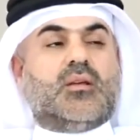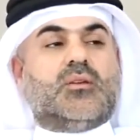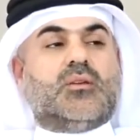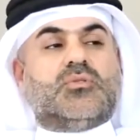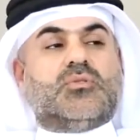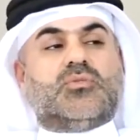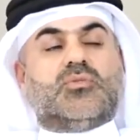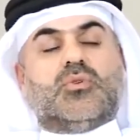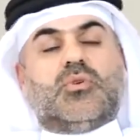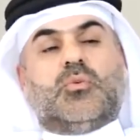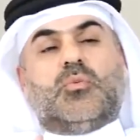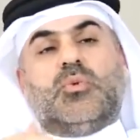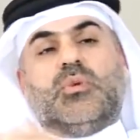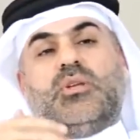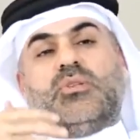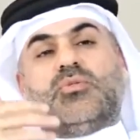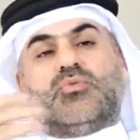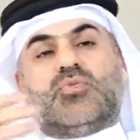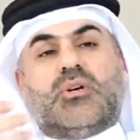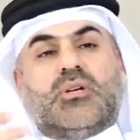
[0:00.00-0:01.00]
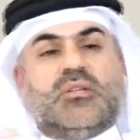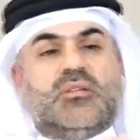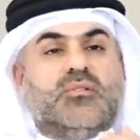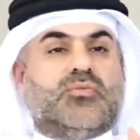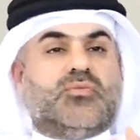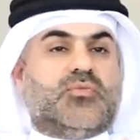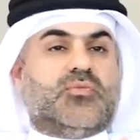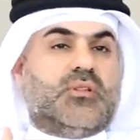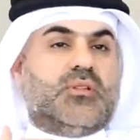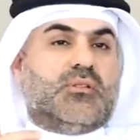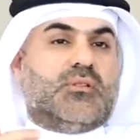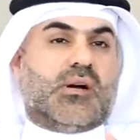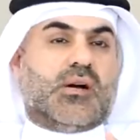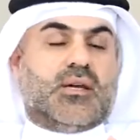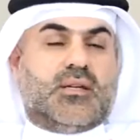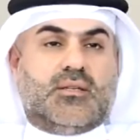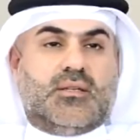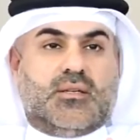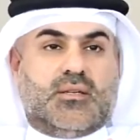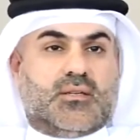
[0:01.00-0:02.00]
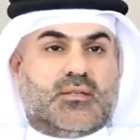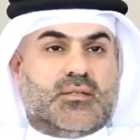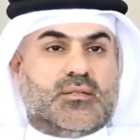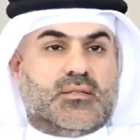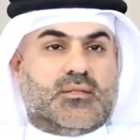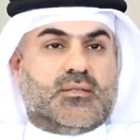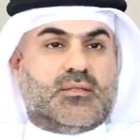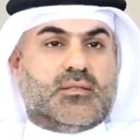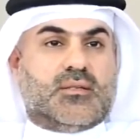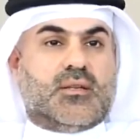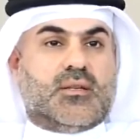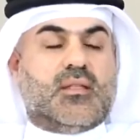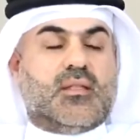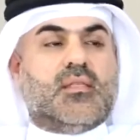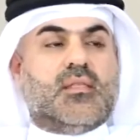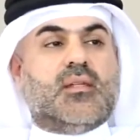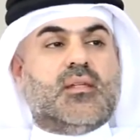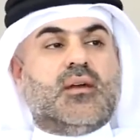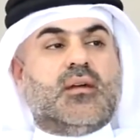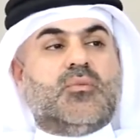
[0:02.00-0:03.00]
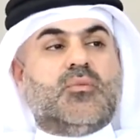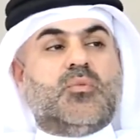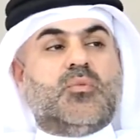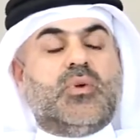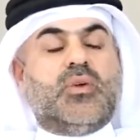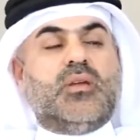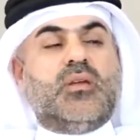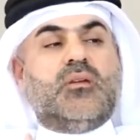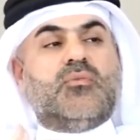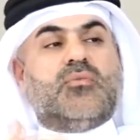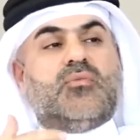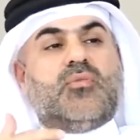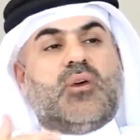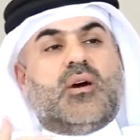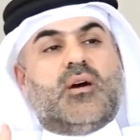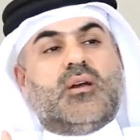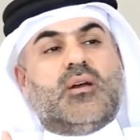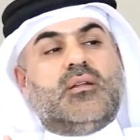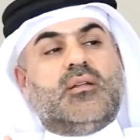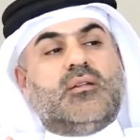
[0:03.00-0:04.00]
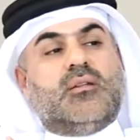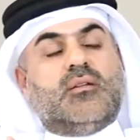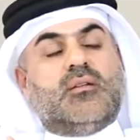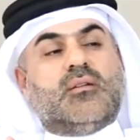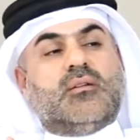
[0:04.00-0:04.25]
So we try different ideas, and then we find